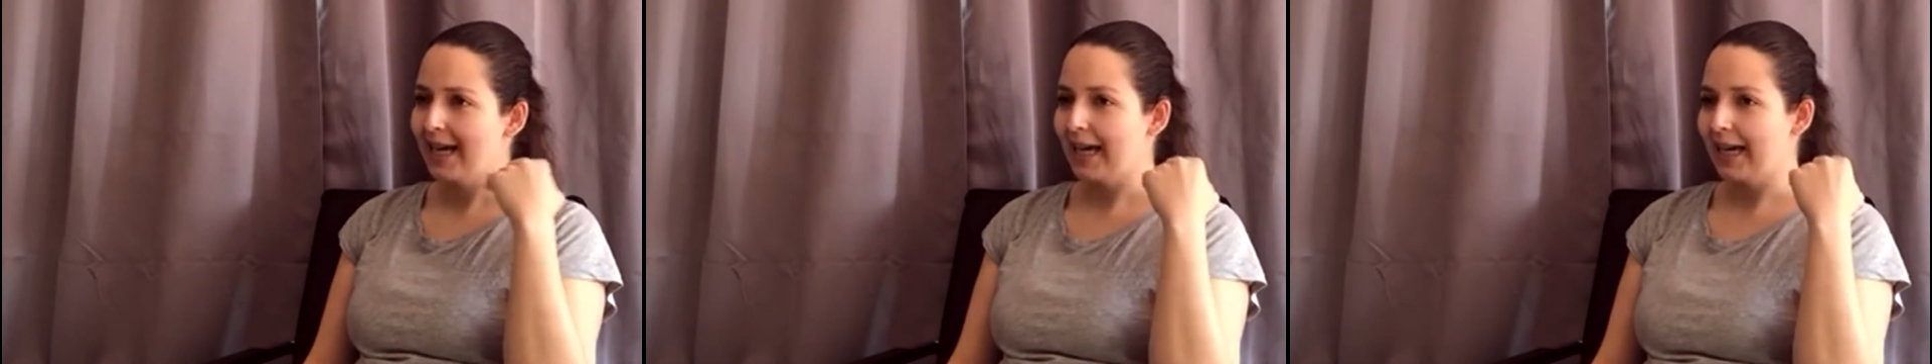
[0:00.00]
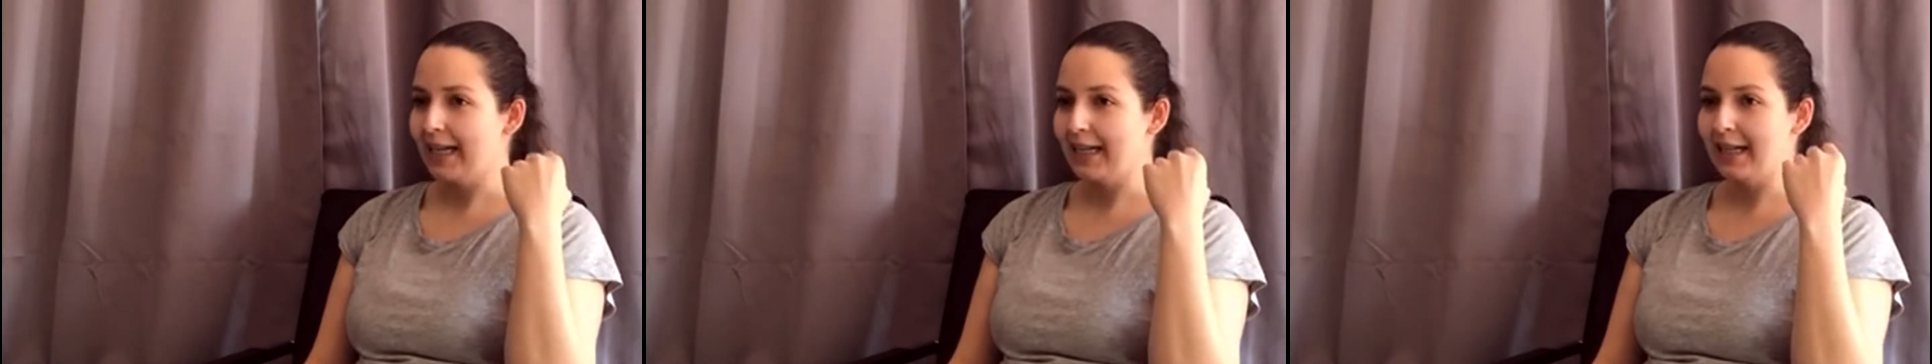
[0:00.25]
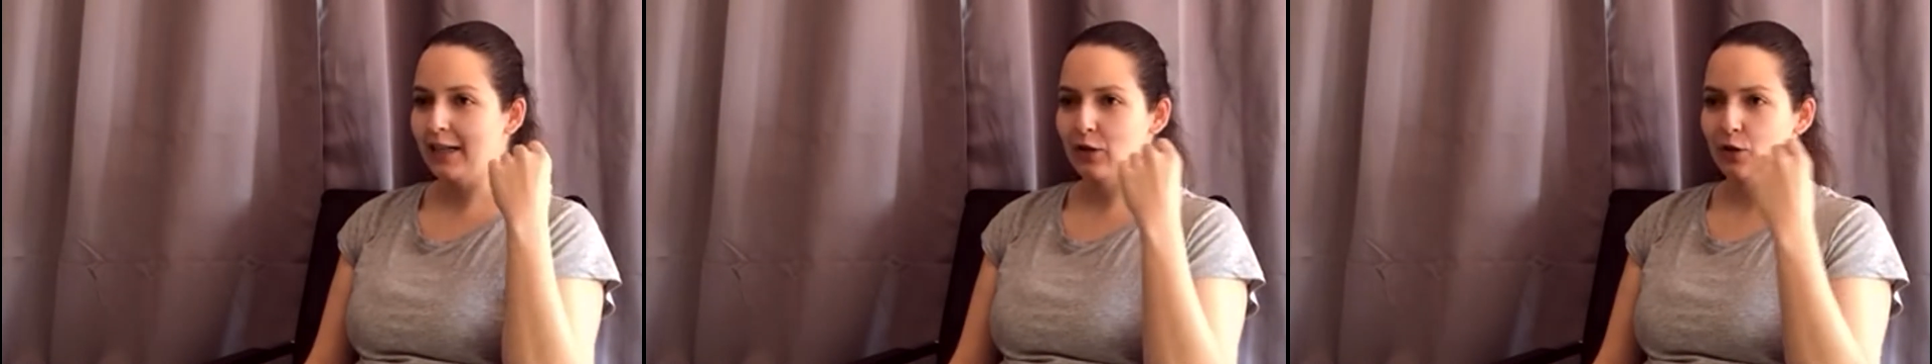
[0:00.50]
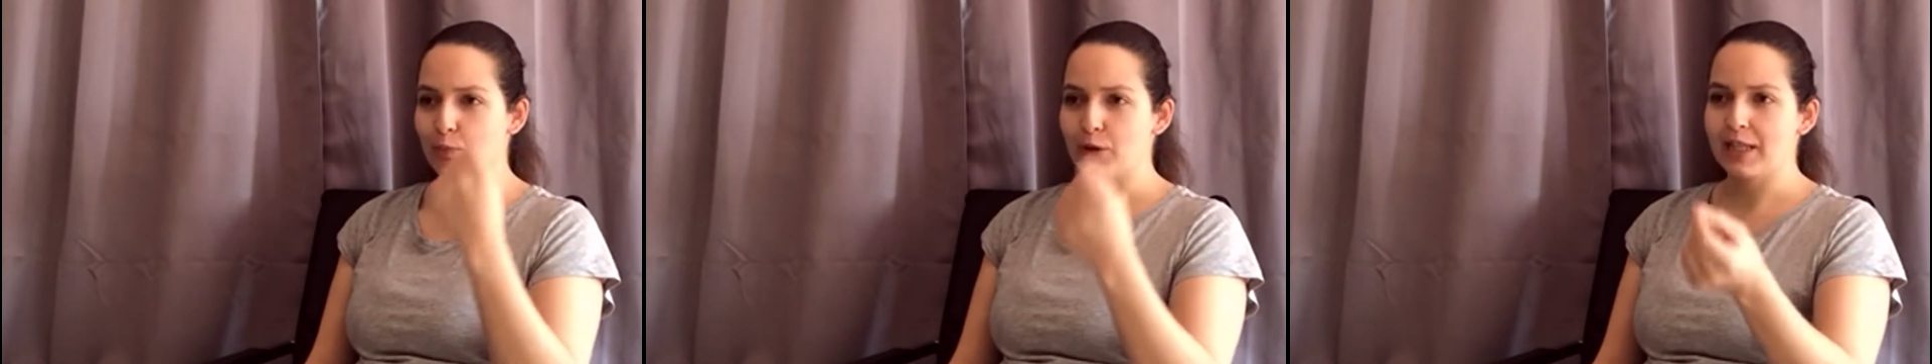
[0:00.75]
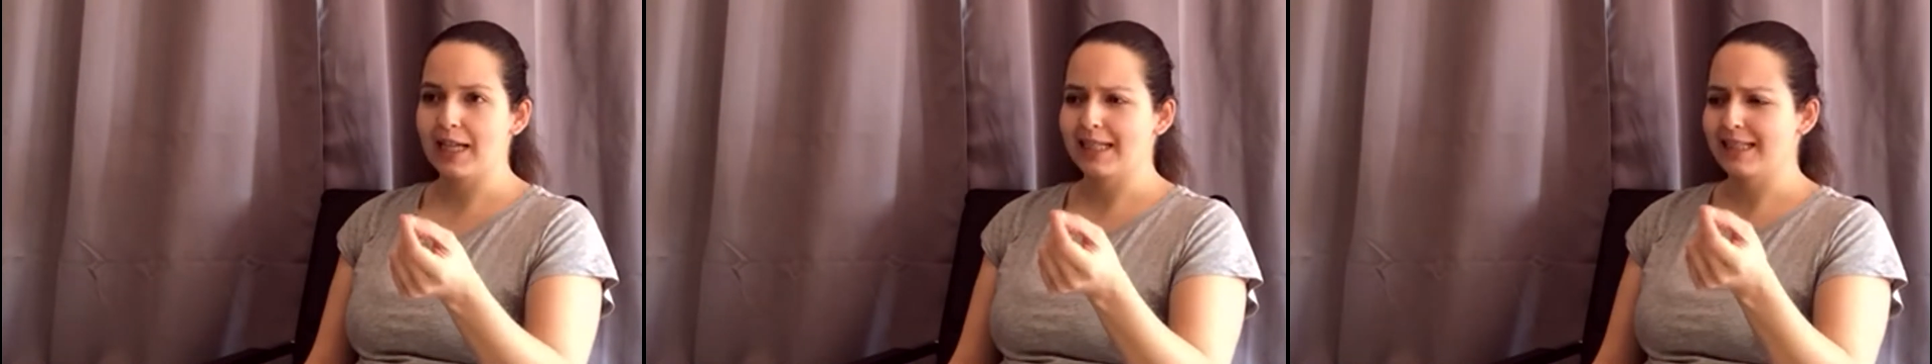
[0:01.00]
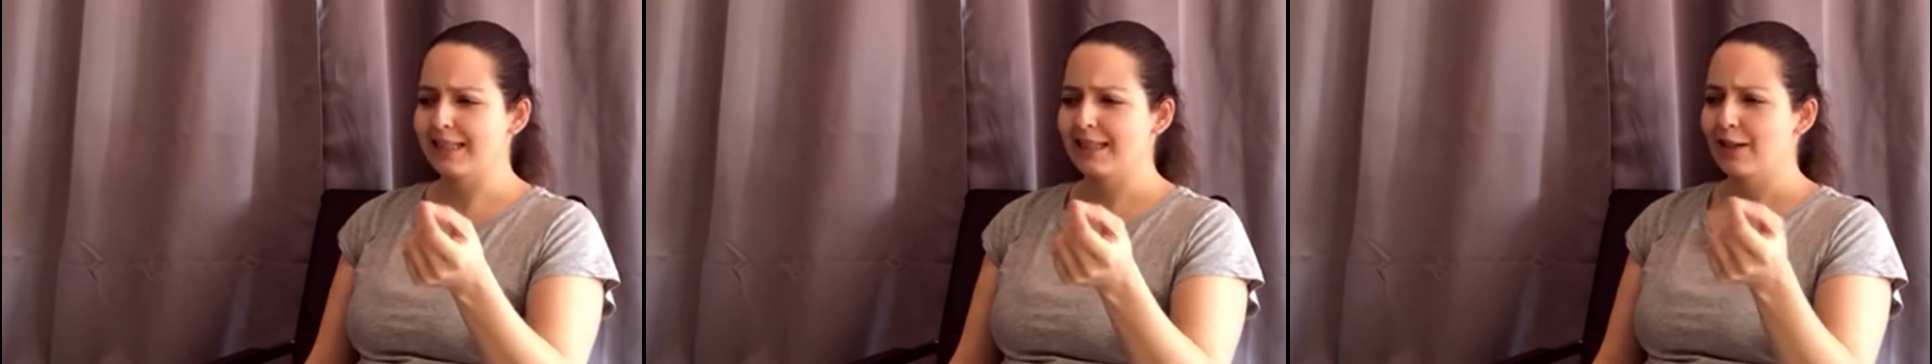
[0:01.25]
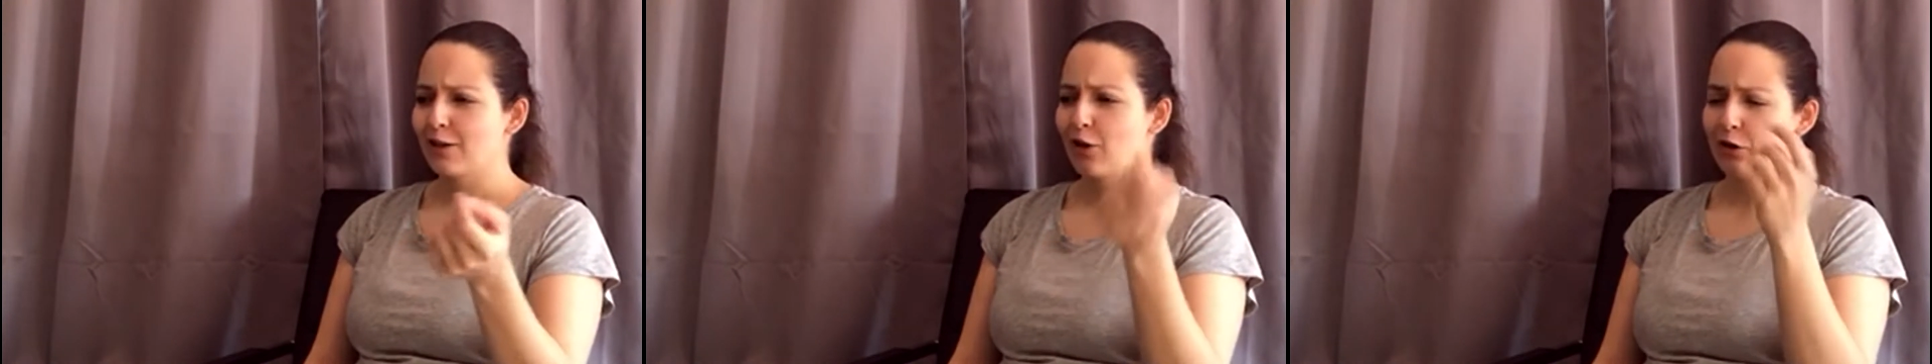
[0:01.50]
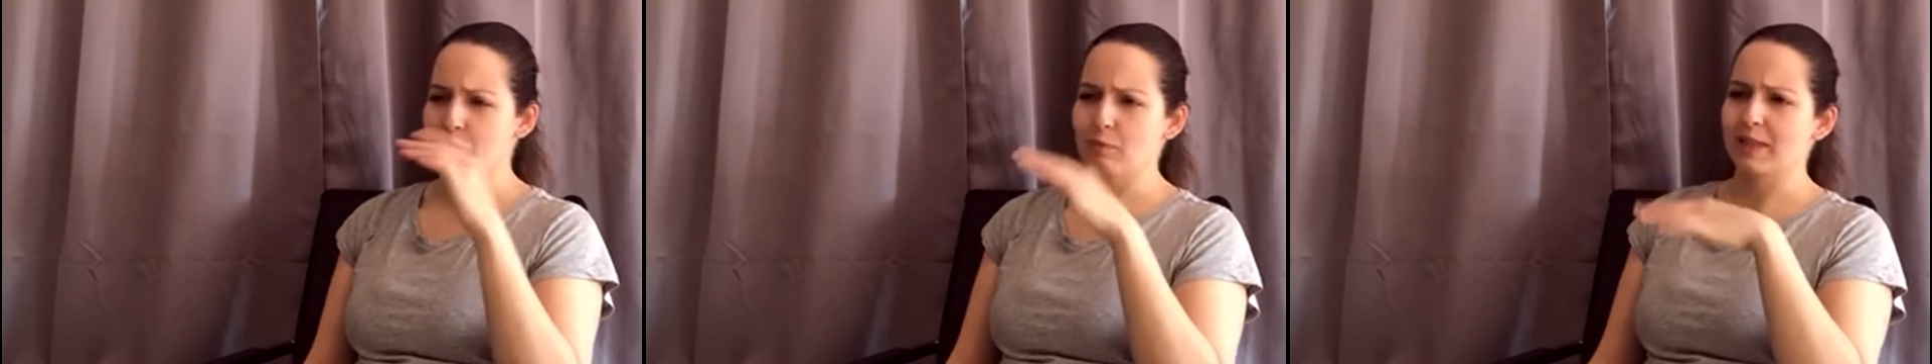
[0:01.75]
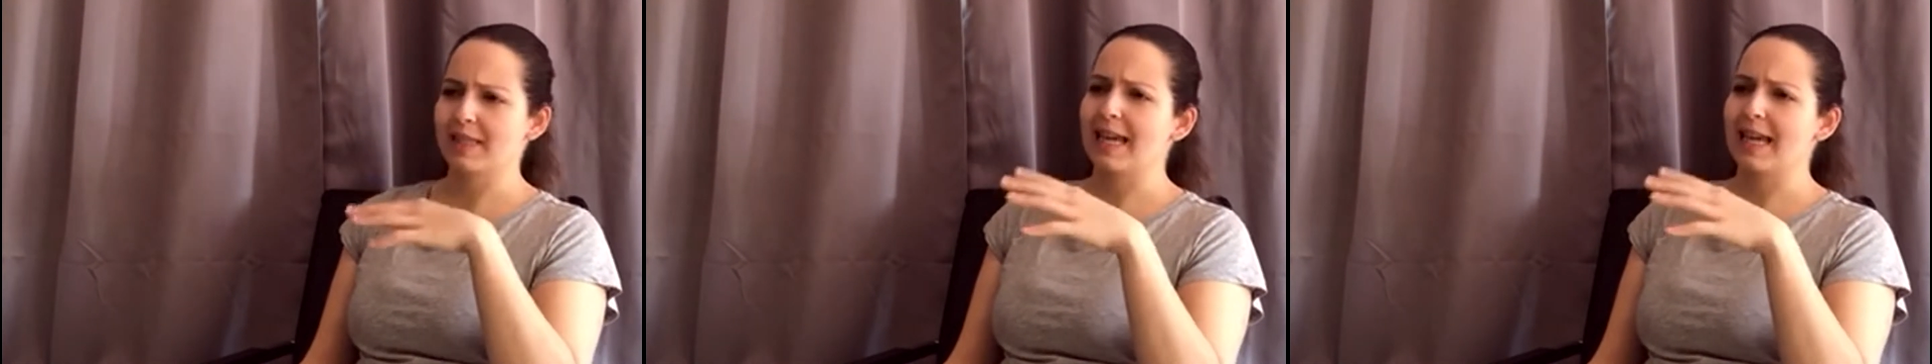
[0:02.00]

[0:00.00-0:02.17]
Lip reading: and I used to pretend customers